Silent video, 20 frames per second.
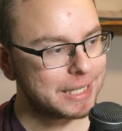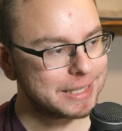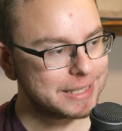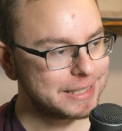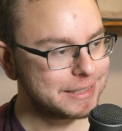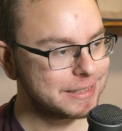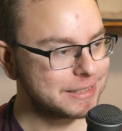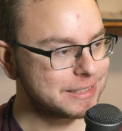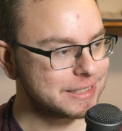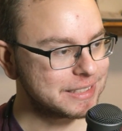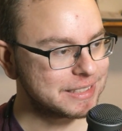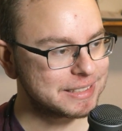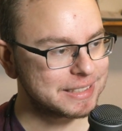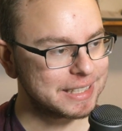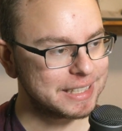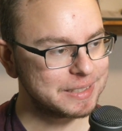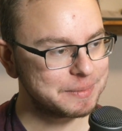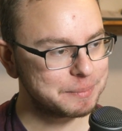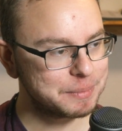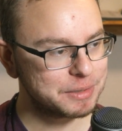And here's a
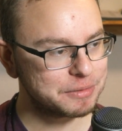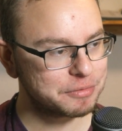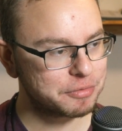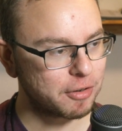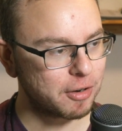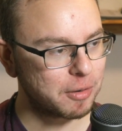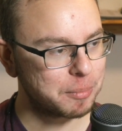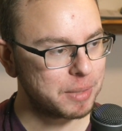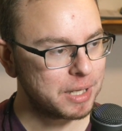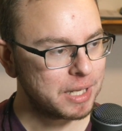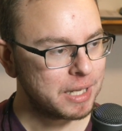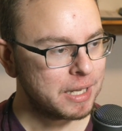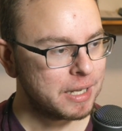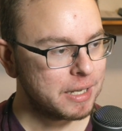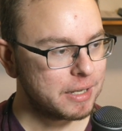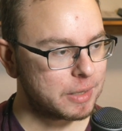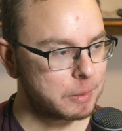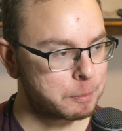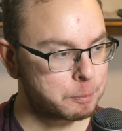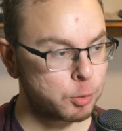statement from
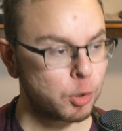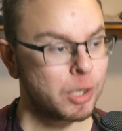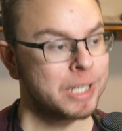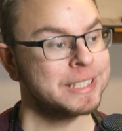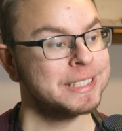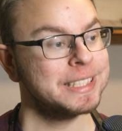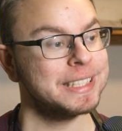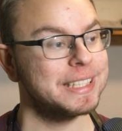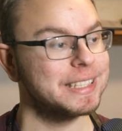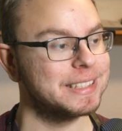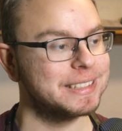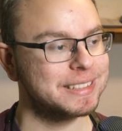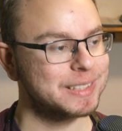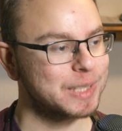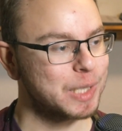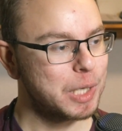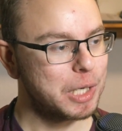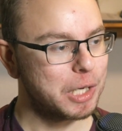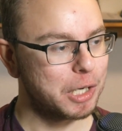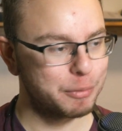the president
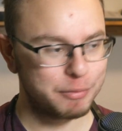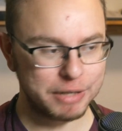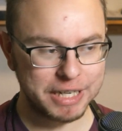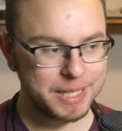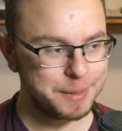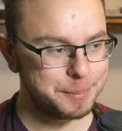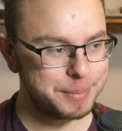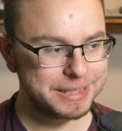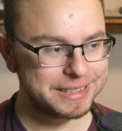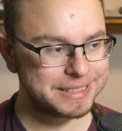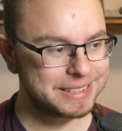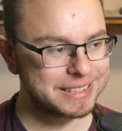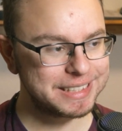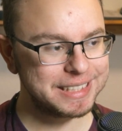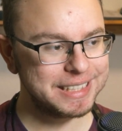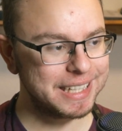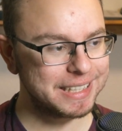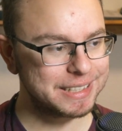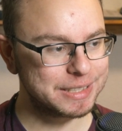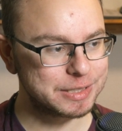of
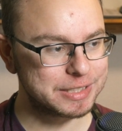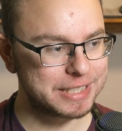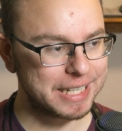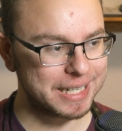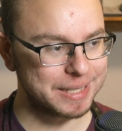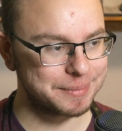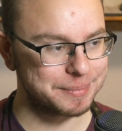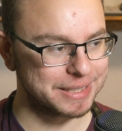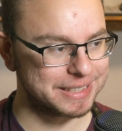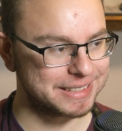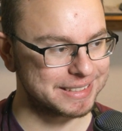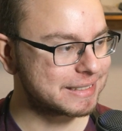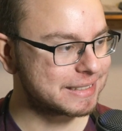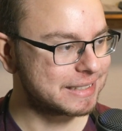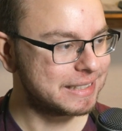ABC Entertainment.